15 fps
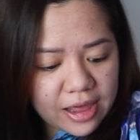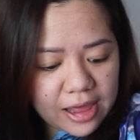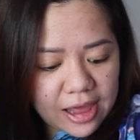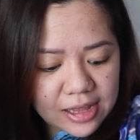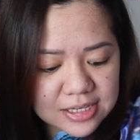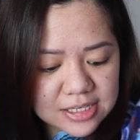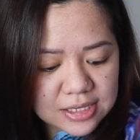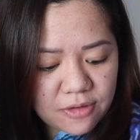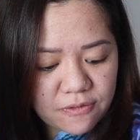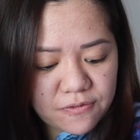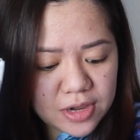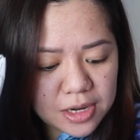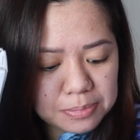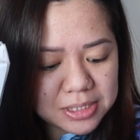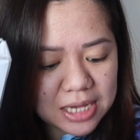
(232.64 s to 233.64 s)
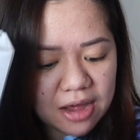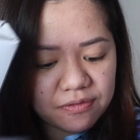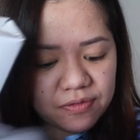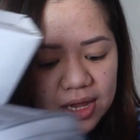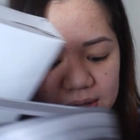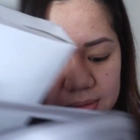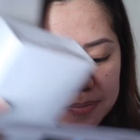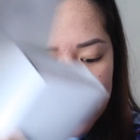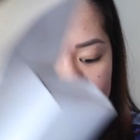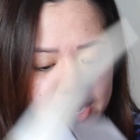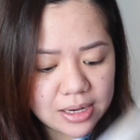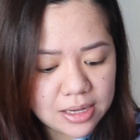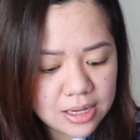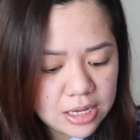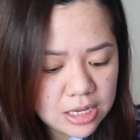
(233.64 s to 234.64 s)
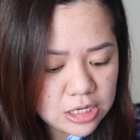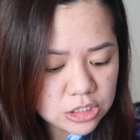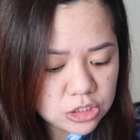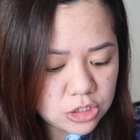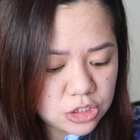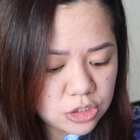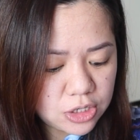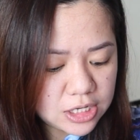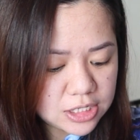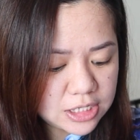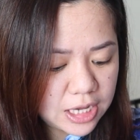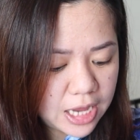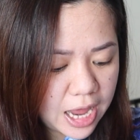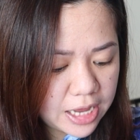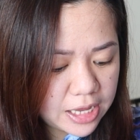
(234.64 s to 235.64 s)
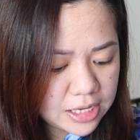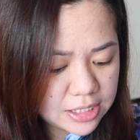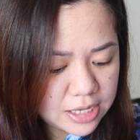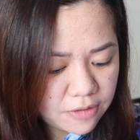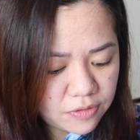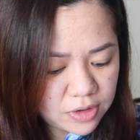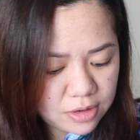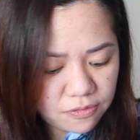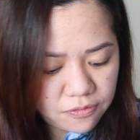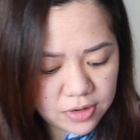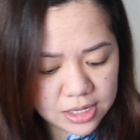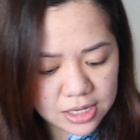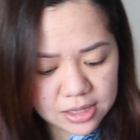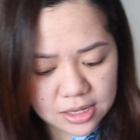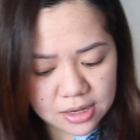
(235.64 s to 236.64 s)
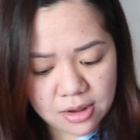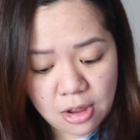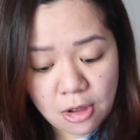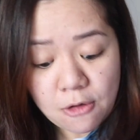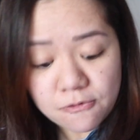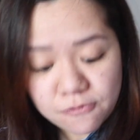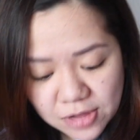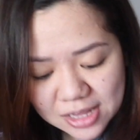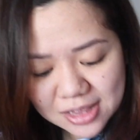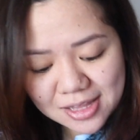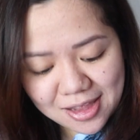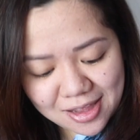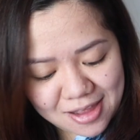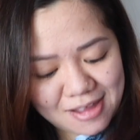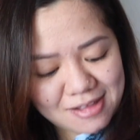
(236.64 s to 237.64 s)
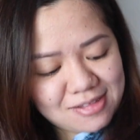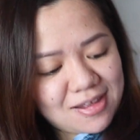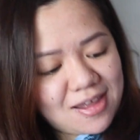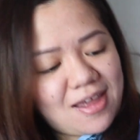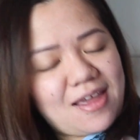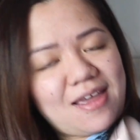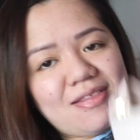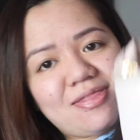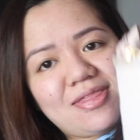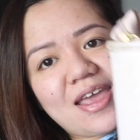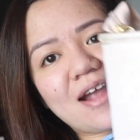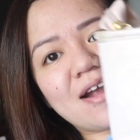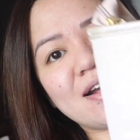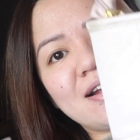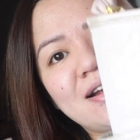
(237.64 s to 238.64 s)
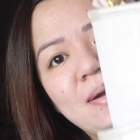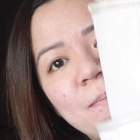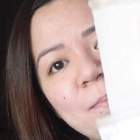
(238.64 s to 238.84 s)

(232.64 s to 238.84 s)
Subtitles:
X Philips Avent bag. So as you can see, I can definitely fit it in there.